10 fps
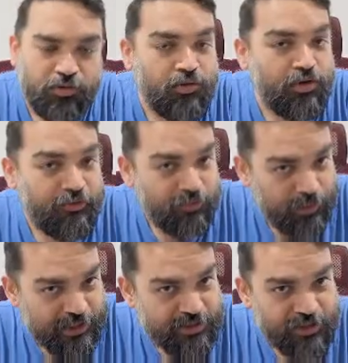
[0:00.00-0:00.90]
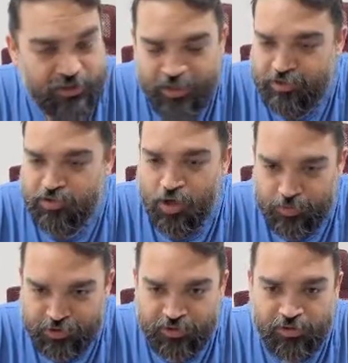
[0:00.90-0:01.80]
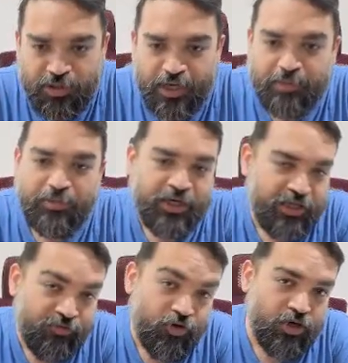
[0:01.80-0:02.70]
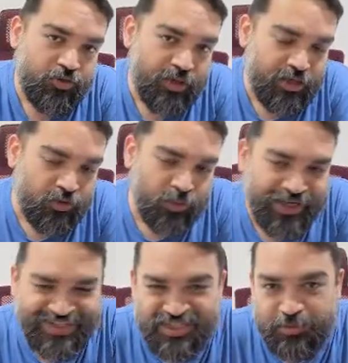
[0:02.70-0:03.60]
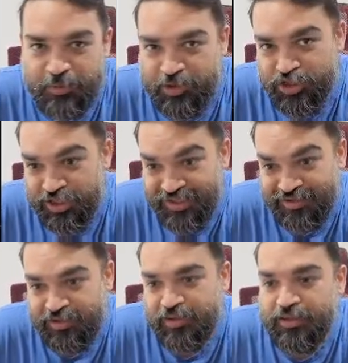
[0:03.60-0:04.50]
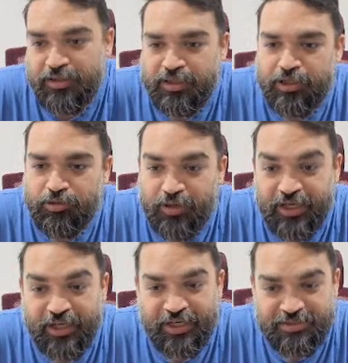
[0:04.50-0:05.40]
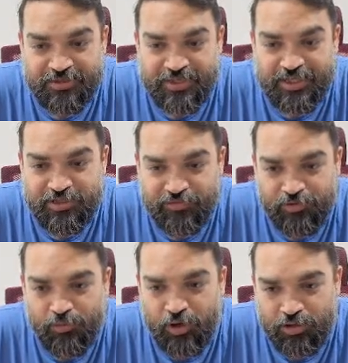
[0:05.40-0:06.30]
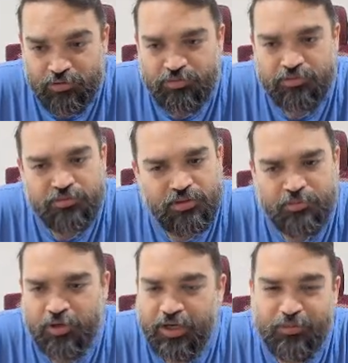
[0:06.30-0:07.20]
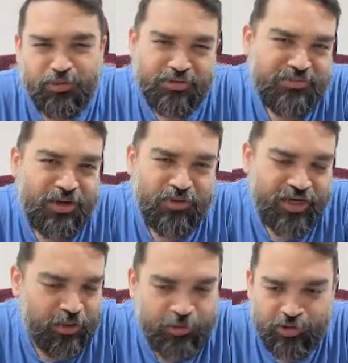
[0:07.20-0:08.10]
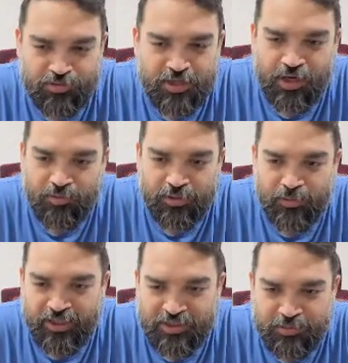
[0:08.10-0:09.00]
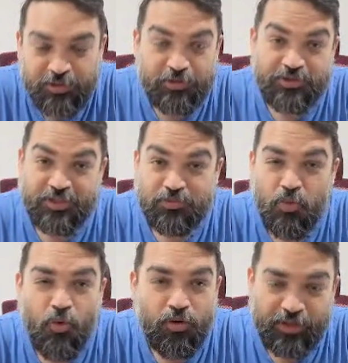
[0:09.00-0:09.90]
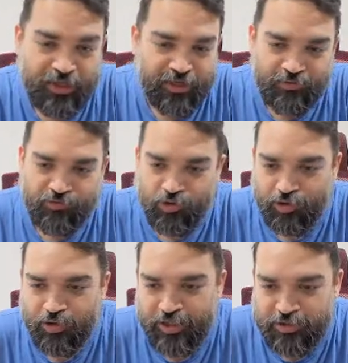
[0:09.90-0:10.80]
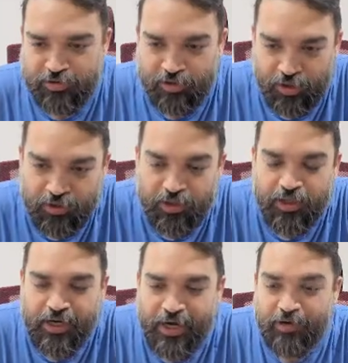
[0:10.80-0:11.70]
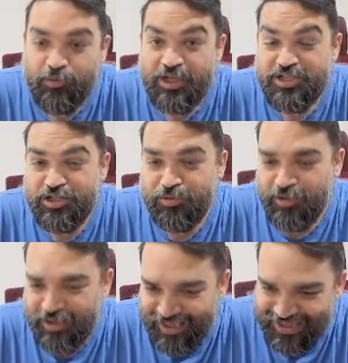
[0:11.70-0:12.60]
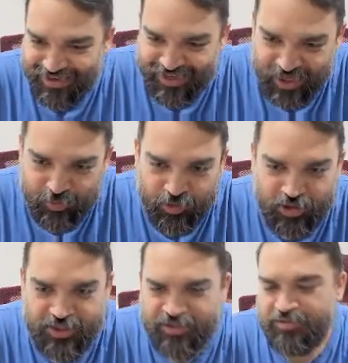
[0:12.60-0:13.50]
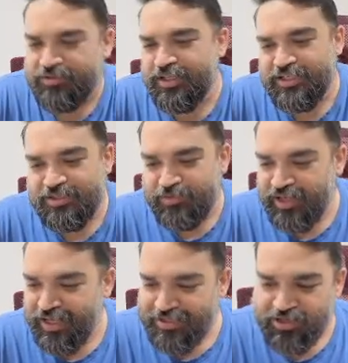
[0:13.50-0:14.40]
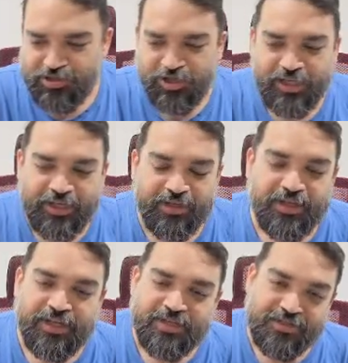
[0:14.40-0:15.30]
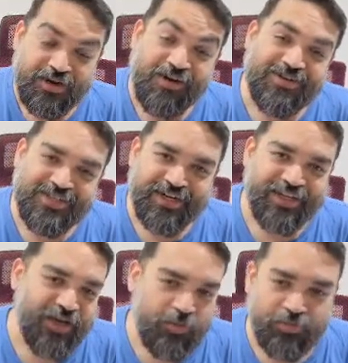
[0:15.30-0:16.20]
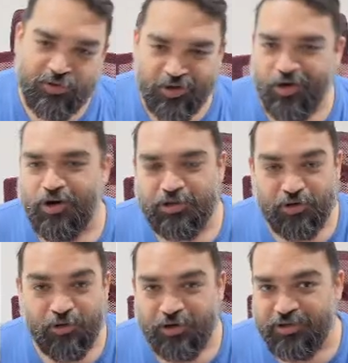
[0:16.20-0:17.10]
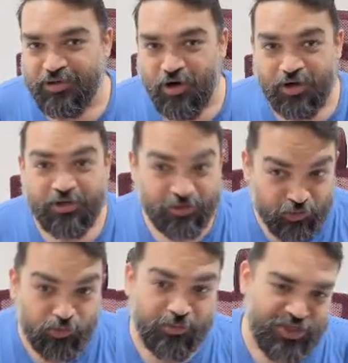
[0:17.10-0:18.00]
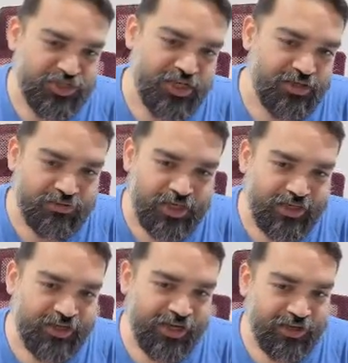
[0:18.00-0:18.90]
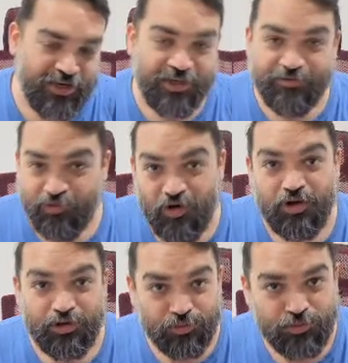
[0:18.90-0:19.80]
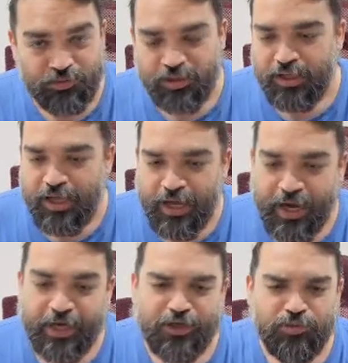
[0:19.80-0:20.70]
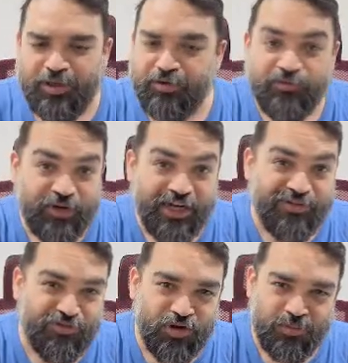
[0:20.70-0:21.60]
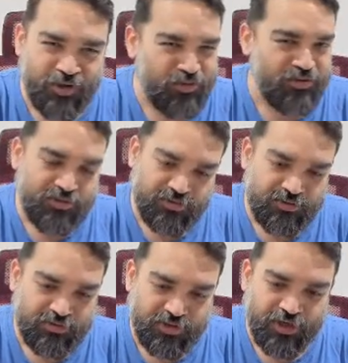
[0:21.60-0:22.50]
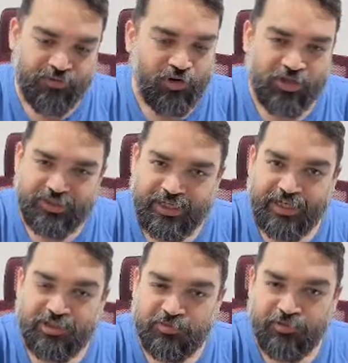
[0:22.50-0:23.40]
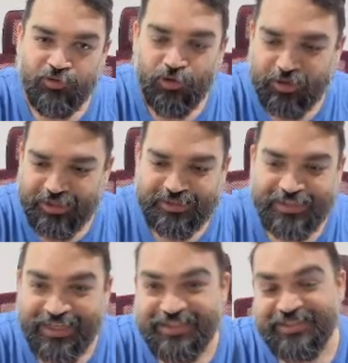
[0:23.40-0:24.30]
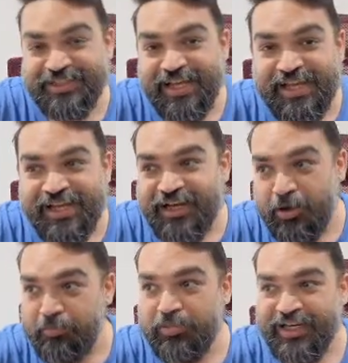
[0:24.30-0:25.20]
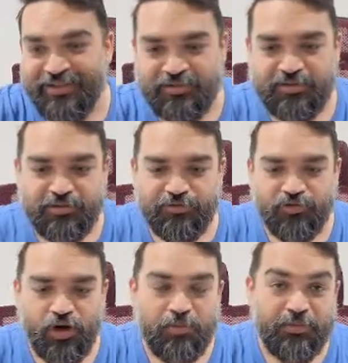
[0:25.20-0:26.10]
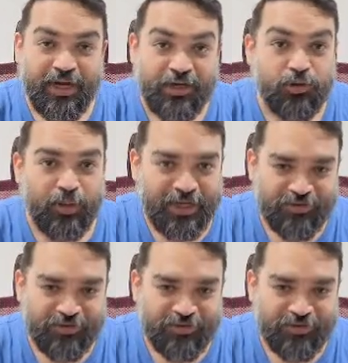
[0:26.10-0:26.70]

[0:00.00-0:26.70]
have to paste it. It's optional, and by default you get a 20 GB machine. You can increase the size if you want to, but I would recommend you start with 20 GB because that's more than enough for your agent to run. And once you click create project, this will essentially start setting up Claude Code on a new machine entirely for you, and you will have to wait for about 30-40 seconds before this is complete from end to end,